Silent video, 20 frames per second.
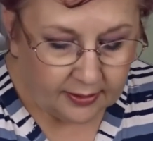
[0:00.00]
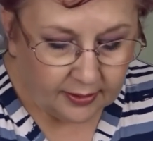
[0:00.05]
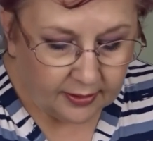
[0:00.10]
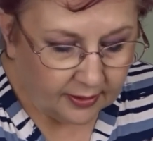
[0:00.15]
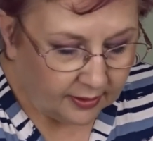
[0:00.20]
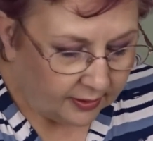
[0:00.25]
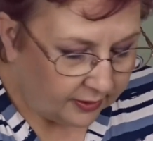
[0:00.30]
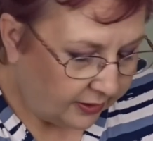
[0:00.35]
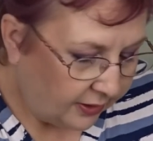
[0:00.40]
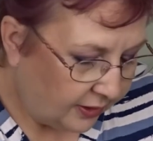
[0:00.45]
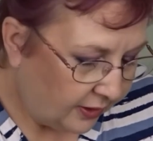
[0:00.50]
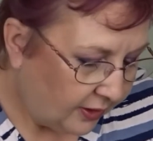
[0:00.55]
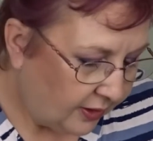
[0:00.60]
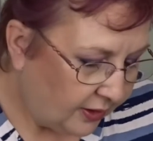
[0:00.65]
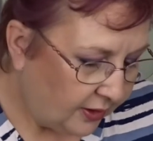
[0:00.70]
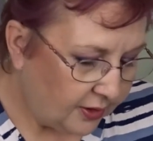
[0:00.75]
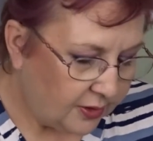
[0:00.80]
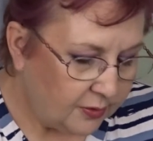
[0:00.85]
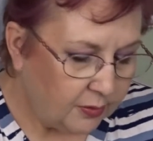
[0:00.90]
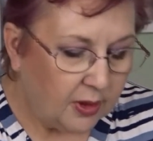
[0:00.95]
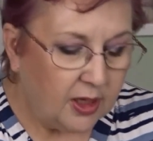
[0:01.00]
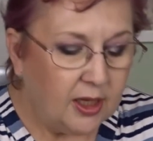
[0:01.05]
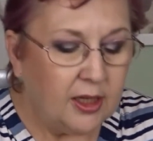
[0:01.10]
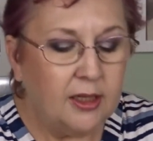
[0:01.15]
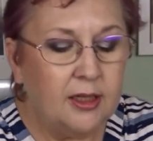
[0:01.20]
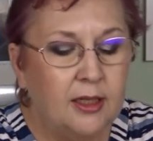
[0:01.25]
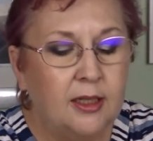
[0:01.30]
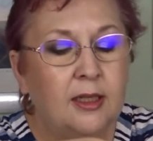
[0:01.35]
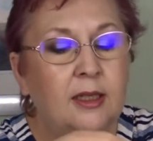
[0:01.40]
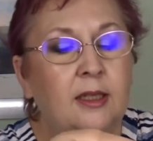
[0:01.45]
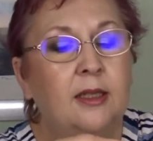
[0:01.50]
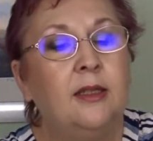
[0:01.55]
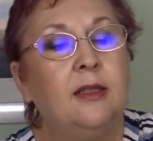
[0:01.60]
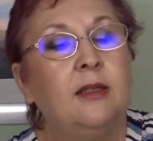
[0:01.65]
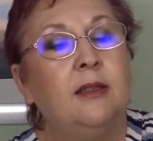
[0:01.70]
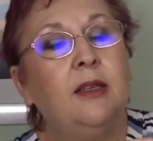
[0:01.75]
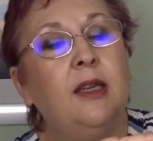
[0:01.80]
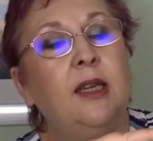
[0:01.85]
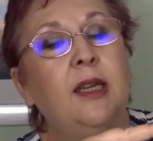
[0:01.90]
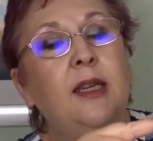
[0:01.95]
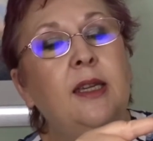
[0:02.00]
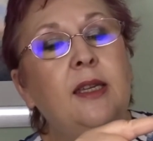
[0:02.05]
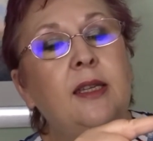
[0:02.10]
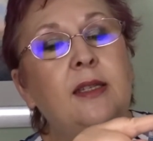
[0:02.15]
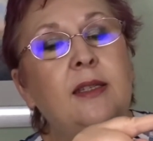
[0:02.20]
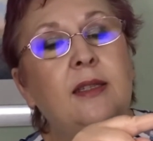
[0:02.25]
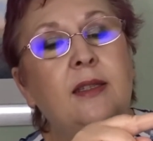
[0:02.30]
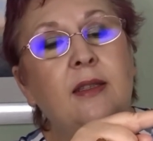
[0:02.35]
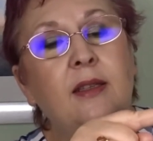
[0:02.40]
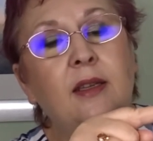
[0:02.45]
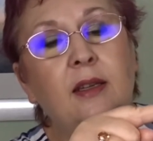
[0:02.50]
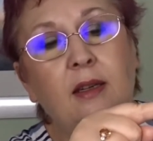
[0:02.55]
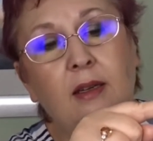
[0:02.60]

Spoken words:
The third one is